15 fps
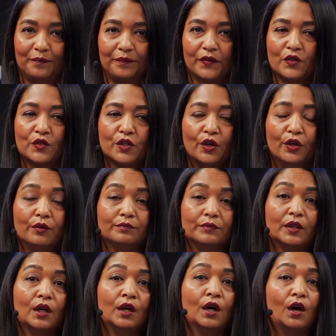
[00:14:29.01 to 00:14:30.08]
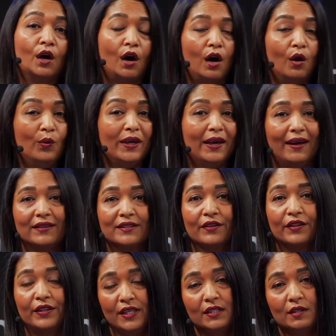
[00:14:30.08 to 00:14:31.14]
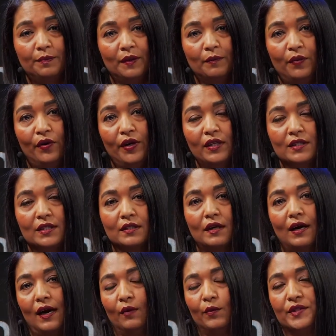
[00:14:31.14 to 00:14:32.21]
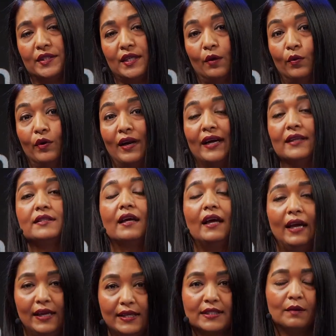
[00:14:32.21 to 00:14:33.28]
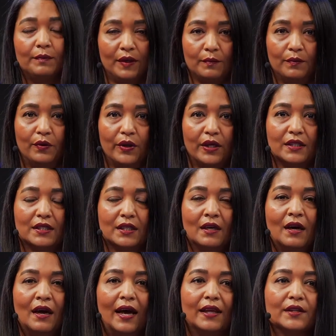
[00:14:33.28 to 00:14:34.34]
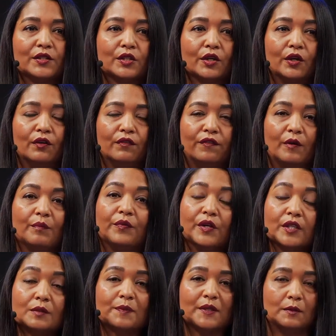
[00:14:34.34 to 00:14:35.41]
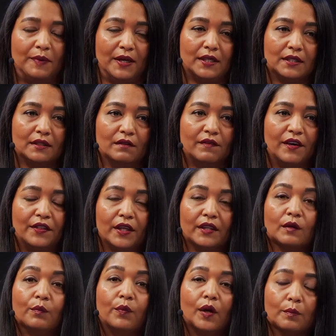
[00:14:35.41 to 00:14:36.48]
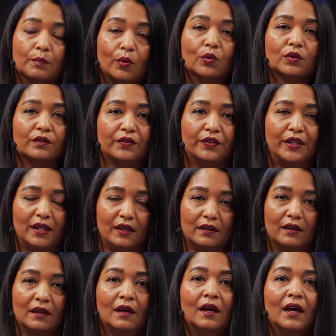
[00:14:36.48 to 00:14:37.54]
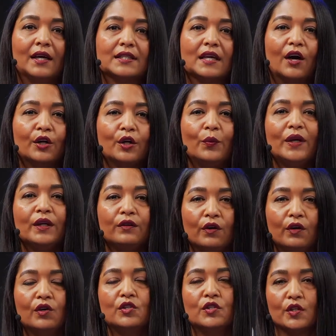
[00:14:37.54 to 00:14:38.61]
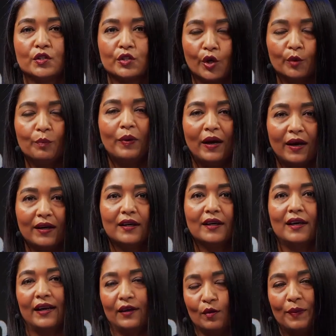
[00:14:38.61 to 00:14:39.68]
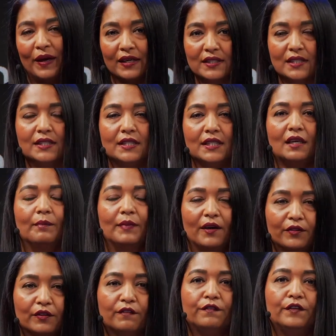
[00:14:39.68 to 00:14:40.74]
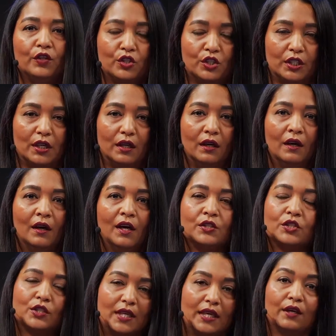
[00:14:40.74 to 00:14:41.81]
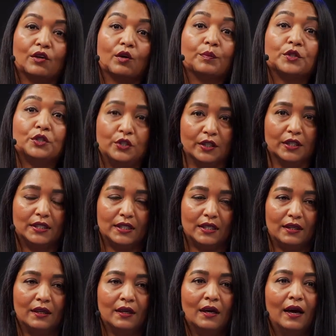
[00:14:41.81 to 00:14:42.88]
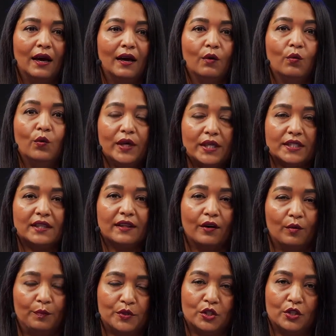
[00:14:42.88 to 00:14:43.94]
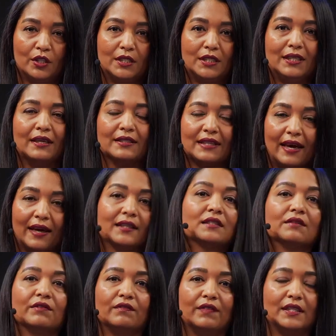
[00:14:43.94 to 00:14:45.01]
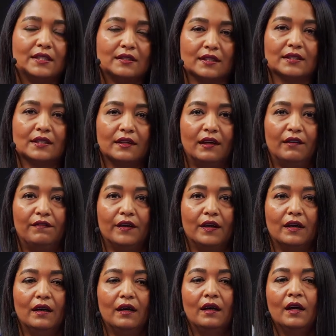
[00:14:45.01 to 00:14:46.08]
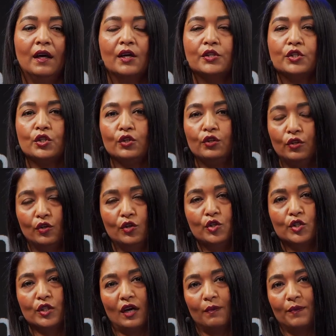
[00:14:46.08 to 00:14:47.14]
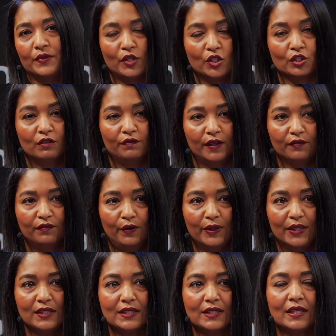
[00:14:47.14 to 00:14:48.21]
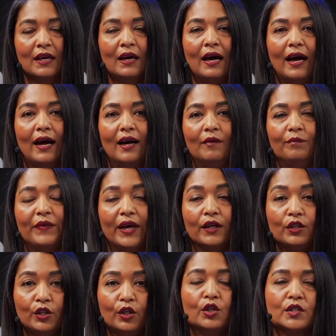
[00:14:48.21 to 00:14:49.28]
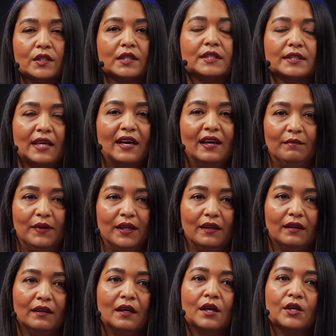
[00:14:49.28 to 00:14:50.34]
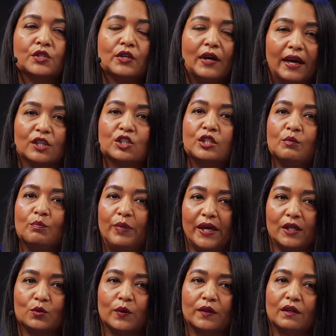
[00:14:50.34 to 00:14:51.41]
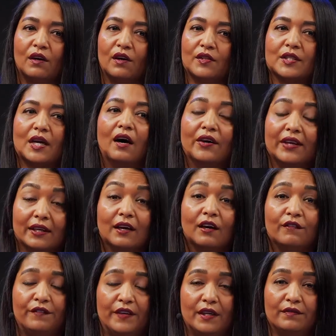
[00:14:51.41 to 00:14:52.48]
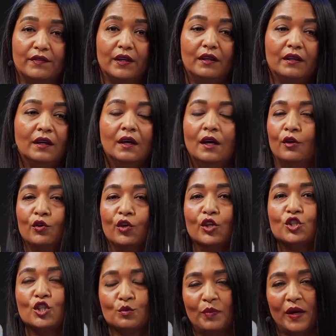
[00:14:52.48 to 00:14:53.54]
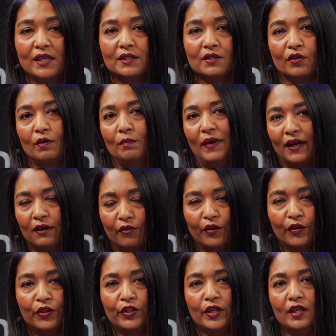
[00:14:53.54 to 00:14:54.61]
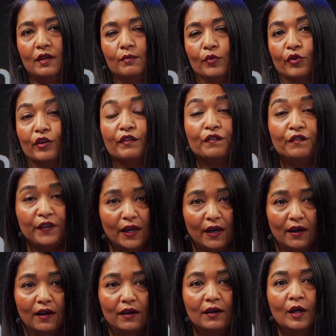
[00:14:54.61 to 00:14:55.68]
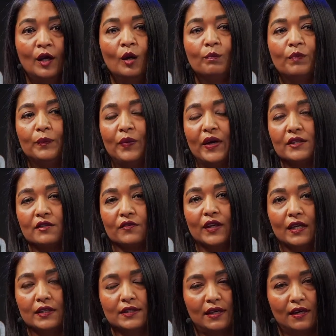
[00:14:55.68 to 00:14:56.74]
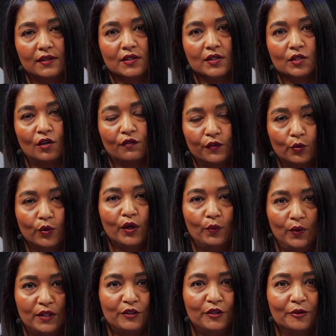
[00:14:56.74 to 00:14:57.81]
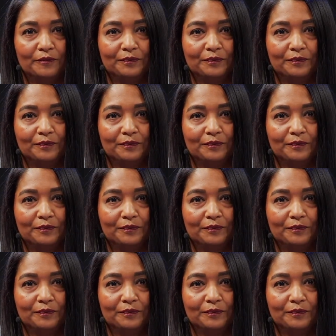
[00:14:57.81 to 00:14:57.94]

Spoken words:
So are we at the tipping point? I would say we're at a tipping point. And so from this perspective, I think the important thing is, how do we use this opacity about the future to take an opportunity? We see that opportunity as active investors in South Africa to use our position of influence and use this timing to actually bet when the odds are in our favor, not just based on a macro theme or a fear, but based on the insights of the work we do.